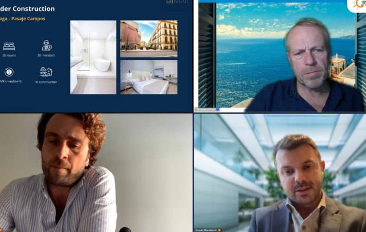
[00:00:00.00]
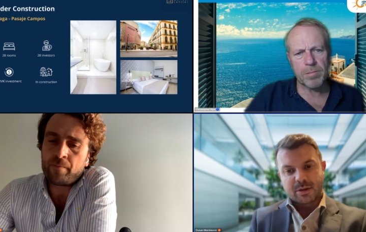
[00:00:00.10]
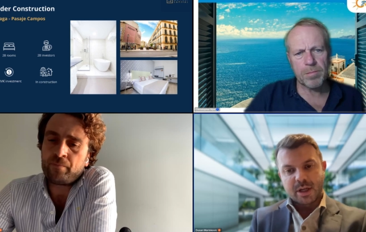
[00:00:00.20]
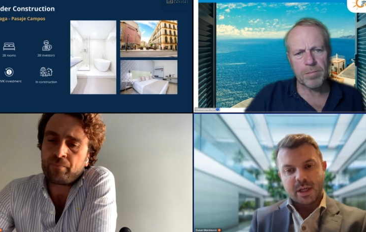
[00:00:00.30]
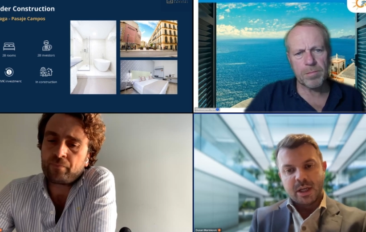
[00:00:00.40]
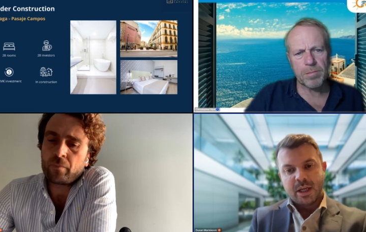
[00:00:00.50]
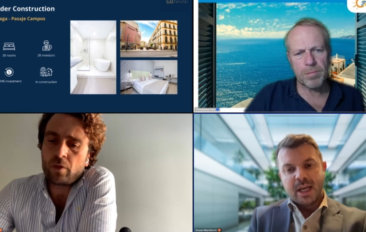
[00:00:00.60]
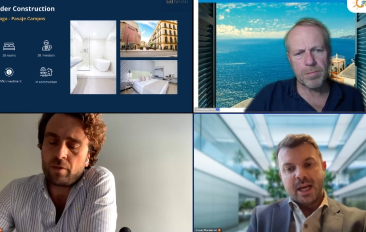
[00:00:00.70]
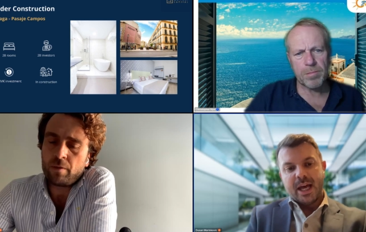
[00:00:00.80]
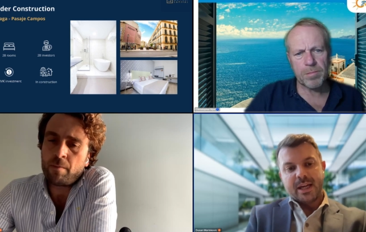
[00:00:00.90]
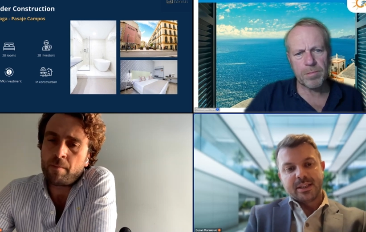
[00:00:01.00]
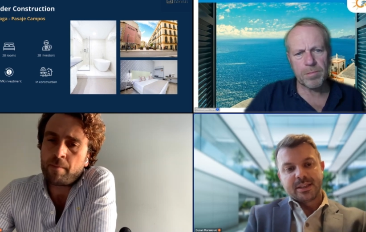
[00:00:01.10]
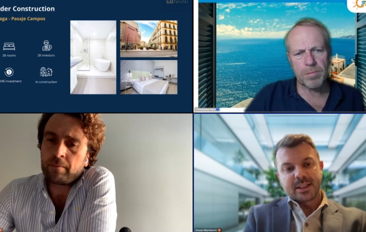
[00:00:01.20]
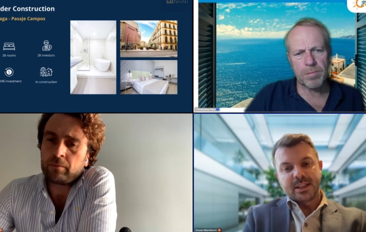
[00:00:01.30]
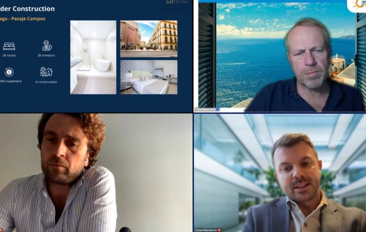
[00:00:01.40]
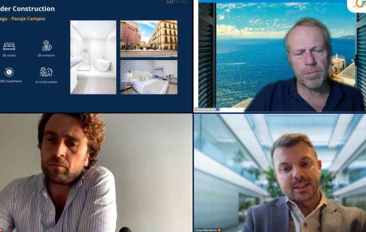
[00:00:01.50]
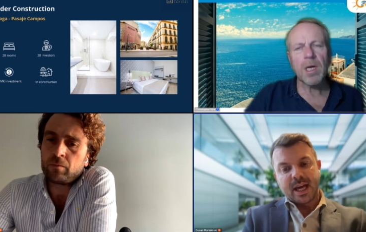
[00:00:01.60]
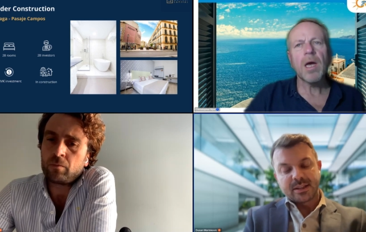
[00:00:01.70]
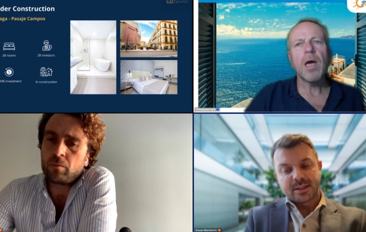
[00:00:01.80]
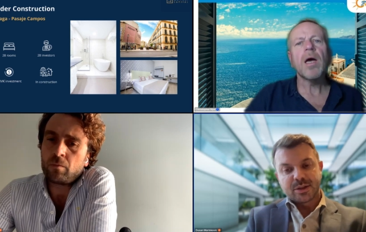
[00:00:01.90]
Speaker 1: sorry, and it
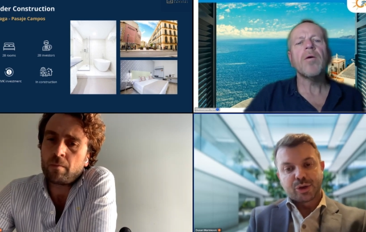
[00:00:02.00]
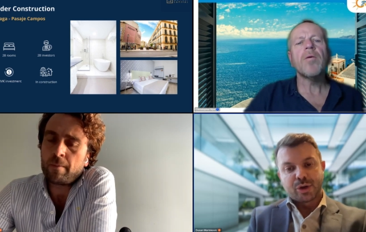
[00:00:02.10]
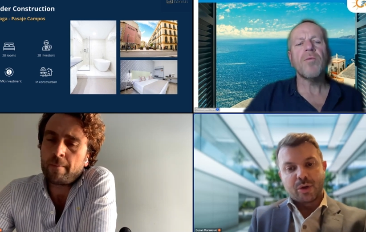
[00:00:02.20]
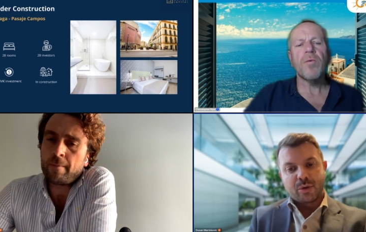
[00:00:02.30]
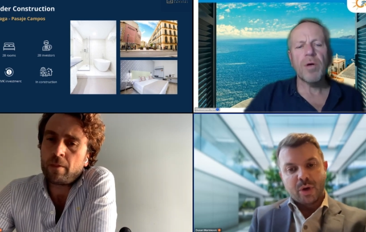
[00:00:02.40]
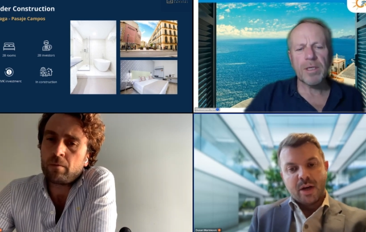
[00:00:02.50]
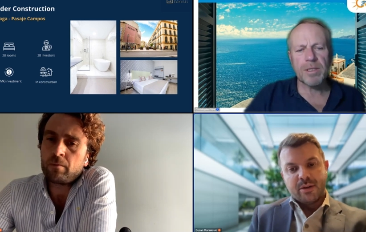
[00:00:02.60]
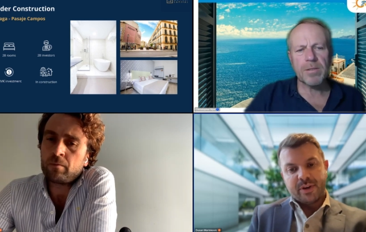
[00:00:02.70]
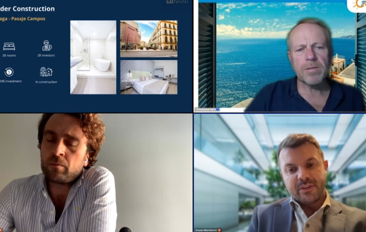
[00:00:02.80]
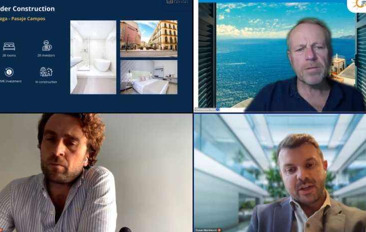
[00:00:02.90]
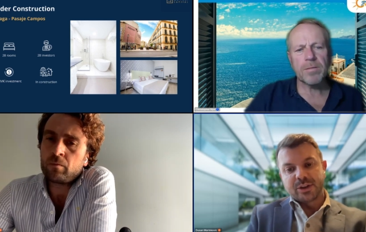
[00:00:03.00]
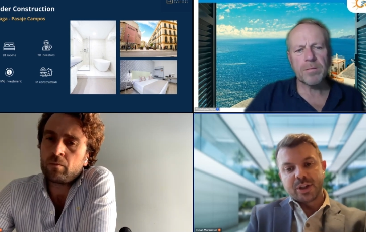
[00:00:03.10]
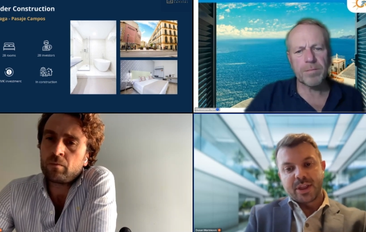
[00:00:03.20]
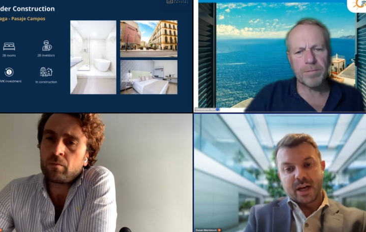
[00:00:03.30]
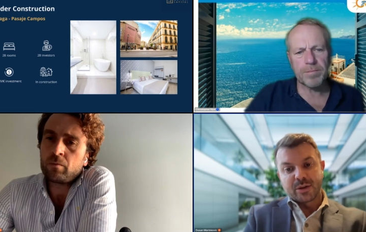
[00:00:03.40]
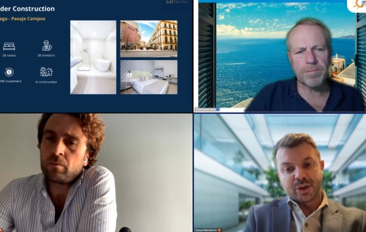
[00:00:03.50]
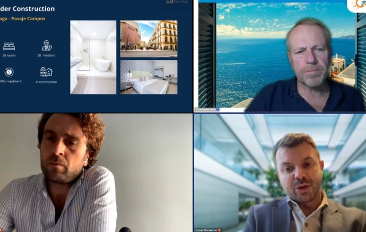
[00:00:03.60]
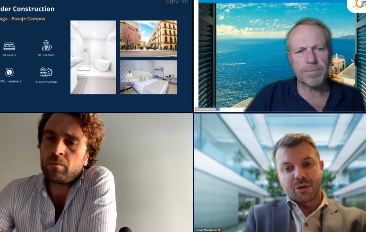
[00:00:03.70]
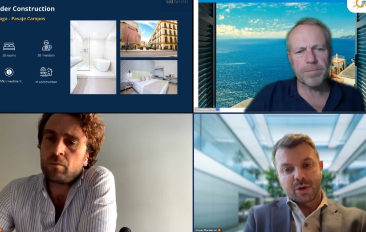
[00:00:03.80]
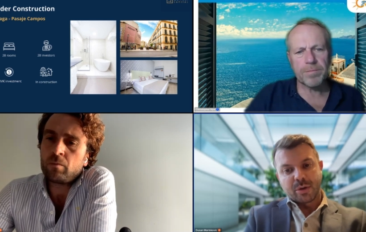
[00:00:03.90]
has to show 500,000
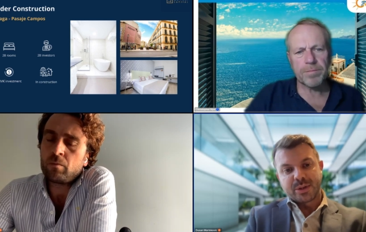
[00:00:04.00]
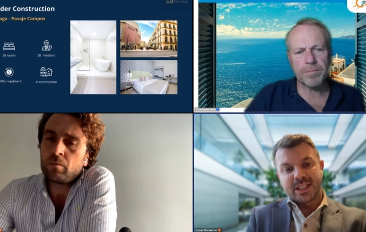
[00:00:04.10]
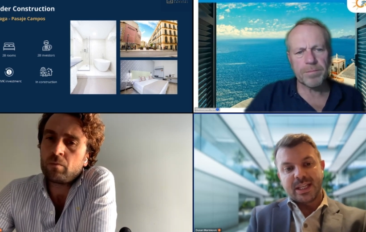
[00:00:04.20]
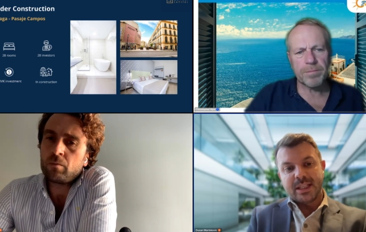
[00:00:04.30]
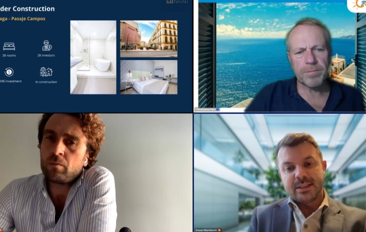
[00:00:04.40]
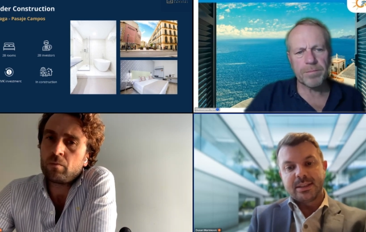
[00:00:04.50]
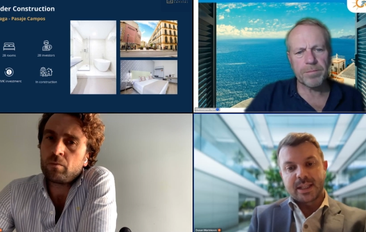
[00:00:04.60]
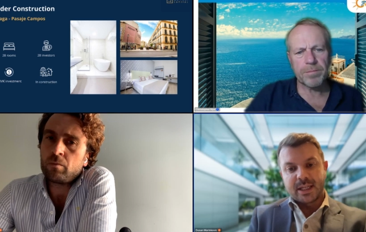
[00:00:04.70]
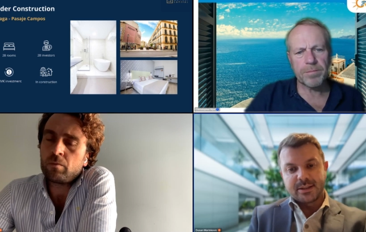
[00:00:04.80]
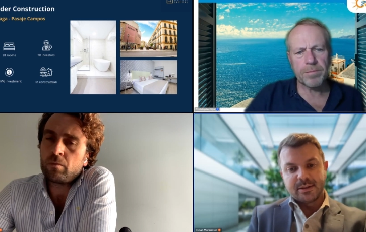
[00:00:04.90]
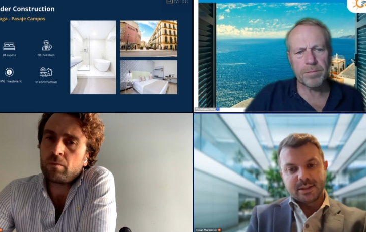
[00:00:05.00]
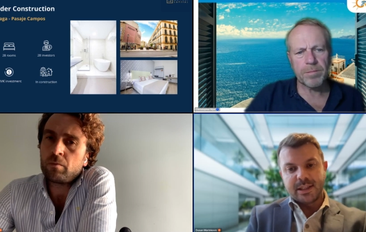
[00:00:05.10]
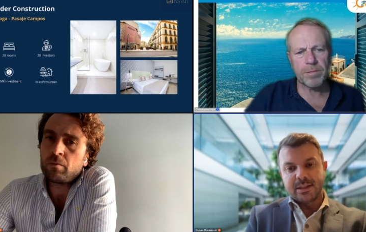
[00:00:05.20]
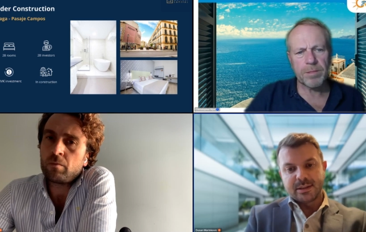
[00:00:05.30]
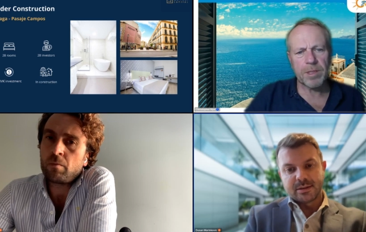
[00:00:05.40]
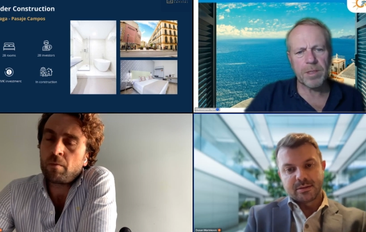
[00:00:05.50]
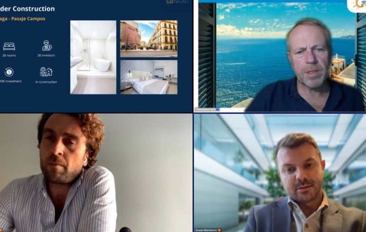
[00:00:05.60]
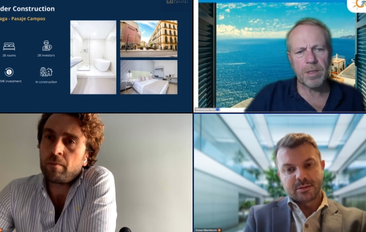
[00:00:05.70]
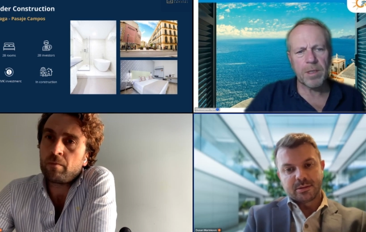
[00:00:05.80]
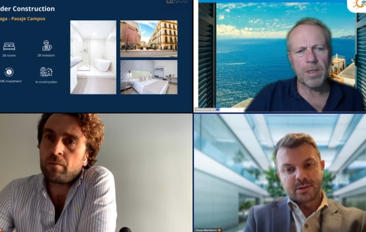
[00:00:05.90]
euros in the title
Speaker 2: deed.
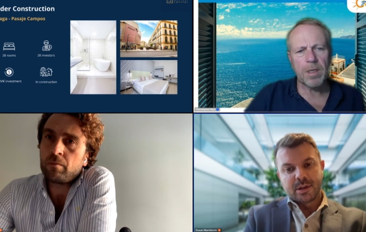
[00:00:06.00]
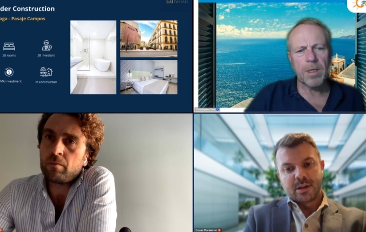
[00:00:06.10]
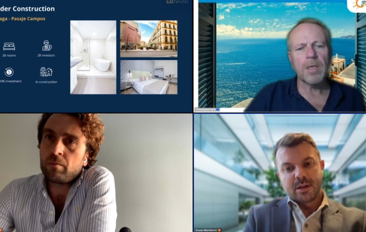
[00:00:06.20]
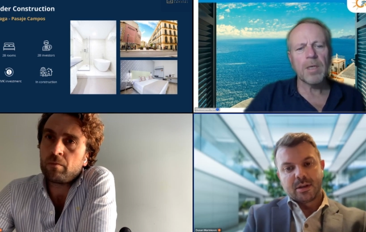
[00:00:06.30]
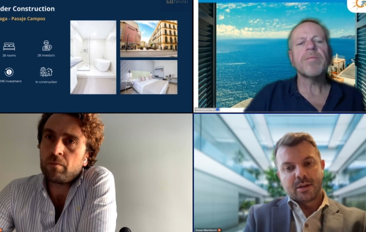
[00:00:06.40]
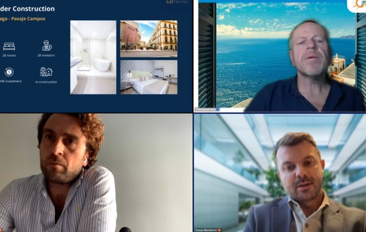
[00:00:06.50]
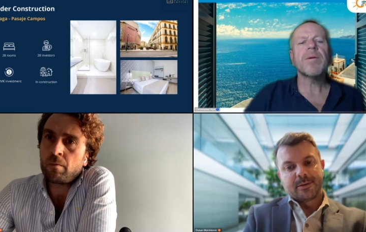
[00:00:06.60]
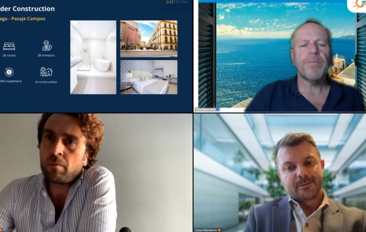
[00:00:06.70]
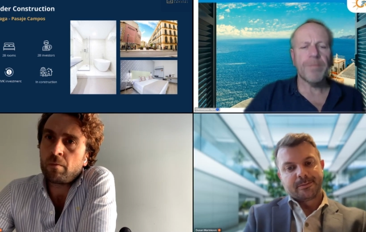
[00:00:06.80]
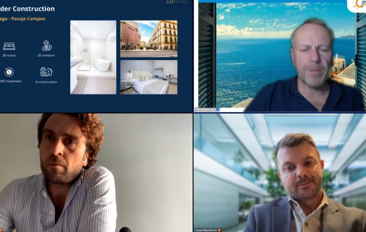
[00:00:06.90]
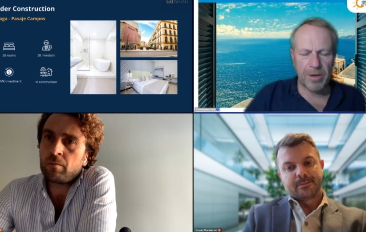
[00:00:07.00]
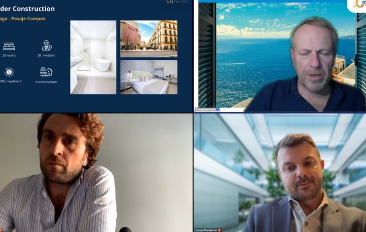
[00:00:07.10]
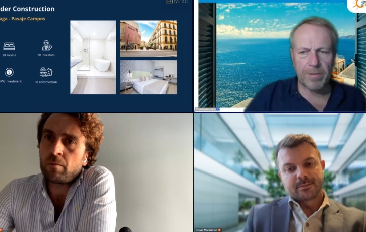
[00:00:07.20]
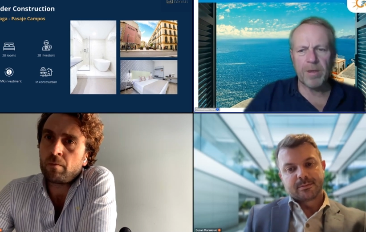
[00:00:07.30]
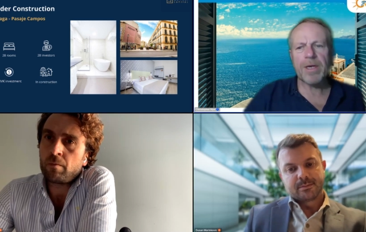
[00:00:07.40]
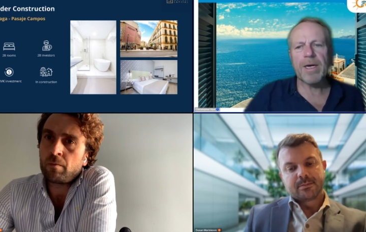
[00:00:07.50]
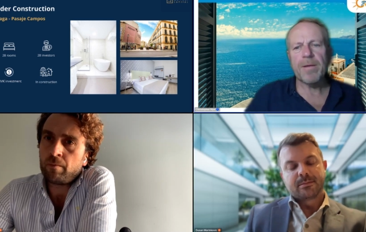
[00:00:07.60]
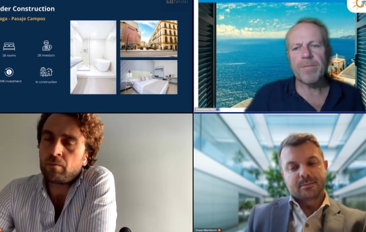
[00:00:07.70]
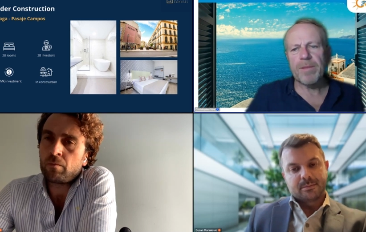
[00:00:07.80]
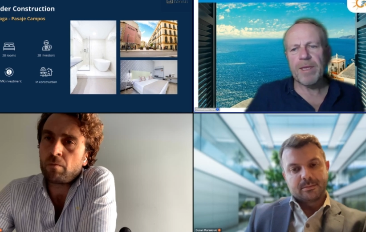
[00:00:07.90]
Got it. Okay,
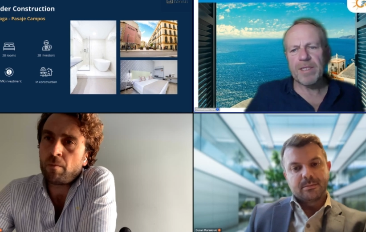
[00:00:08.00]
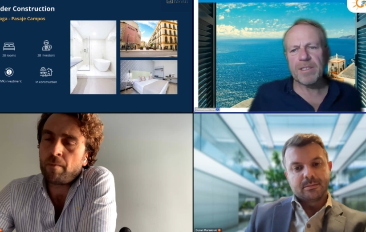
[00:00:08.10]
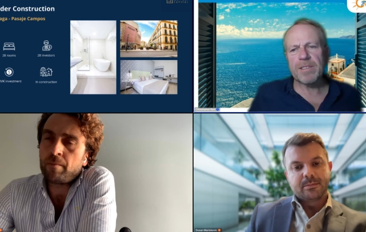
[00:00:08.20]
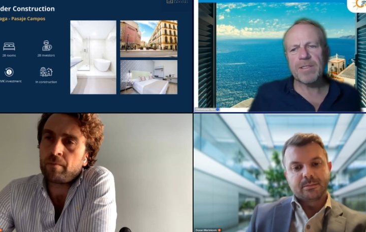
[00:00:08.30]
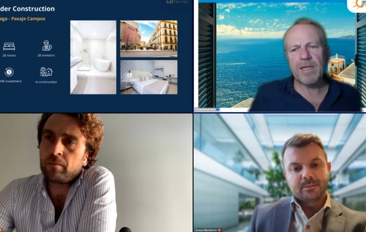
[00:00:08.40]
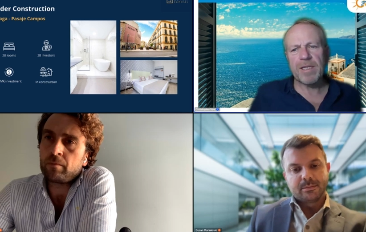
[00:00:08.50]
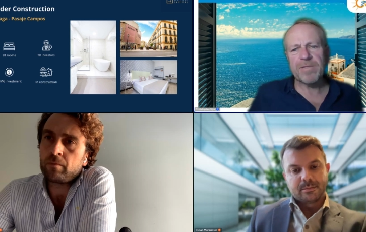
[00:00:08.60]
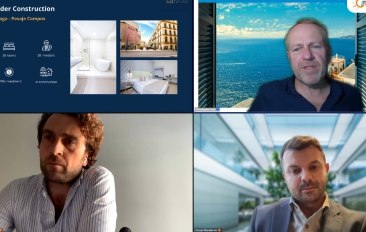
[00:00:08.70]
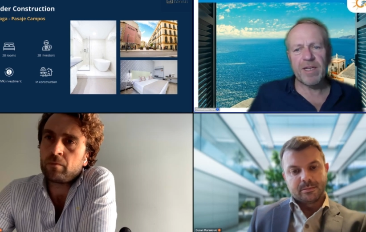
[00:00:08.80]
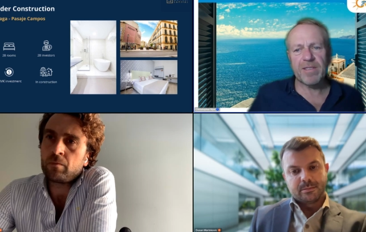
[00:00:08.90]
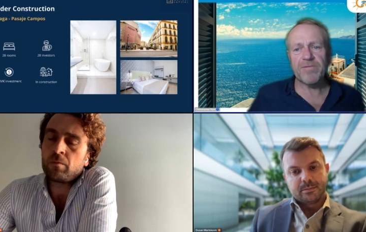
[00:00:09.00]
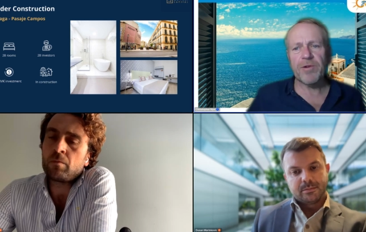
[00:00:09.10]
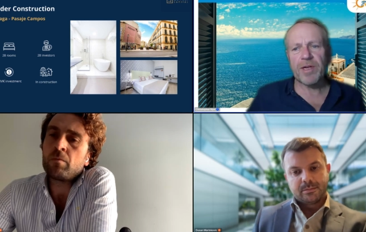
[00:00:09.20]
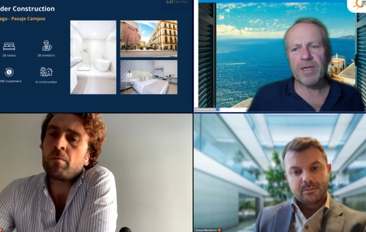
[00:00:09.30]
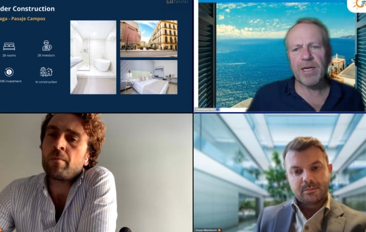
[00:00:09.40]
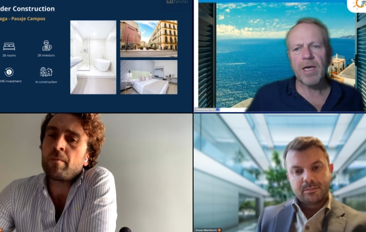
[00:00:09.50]
that's that that's very clear.